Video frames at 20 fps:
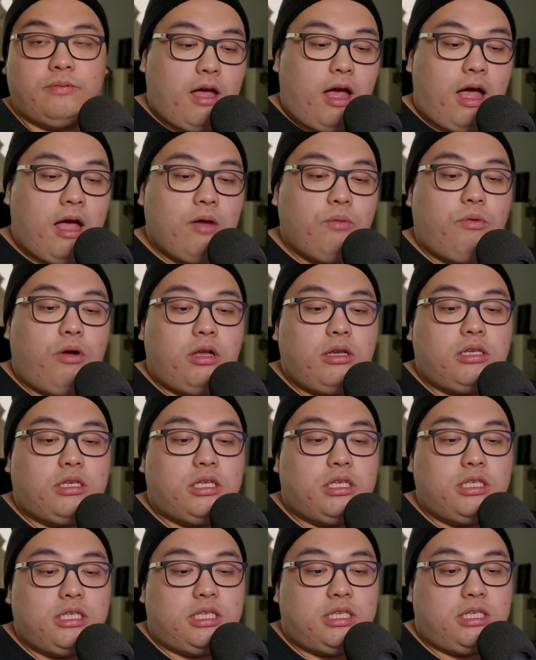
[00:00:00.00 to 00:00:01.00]
I want
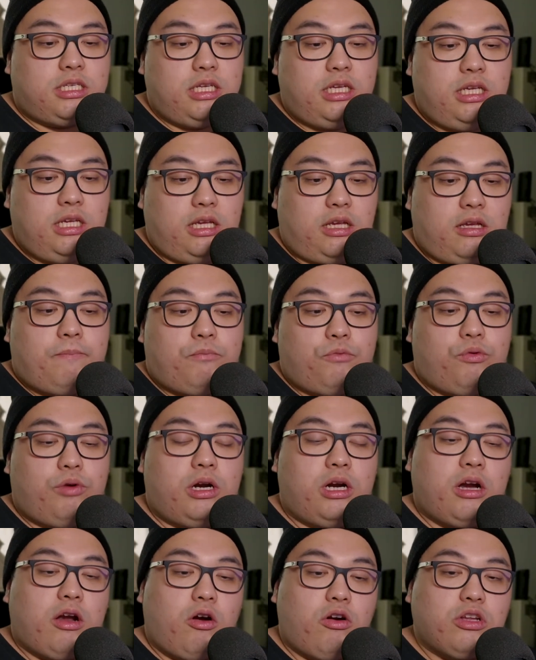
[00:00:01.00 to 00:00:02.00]
to see when
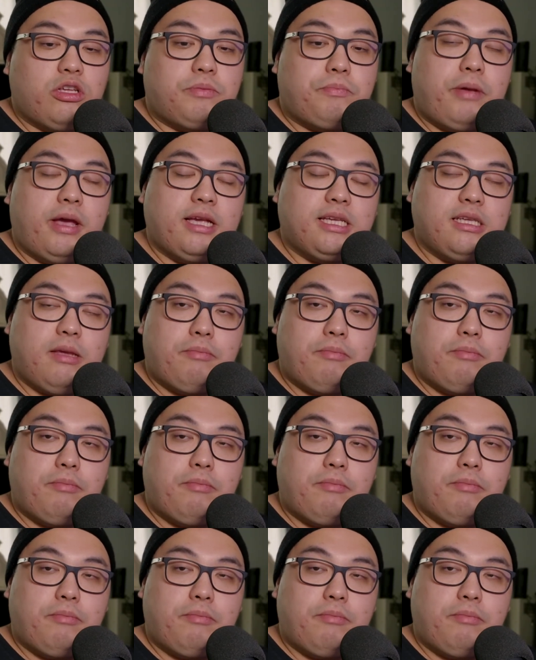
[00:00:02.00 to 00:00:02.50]
an artist picks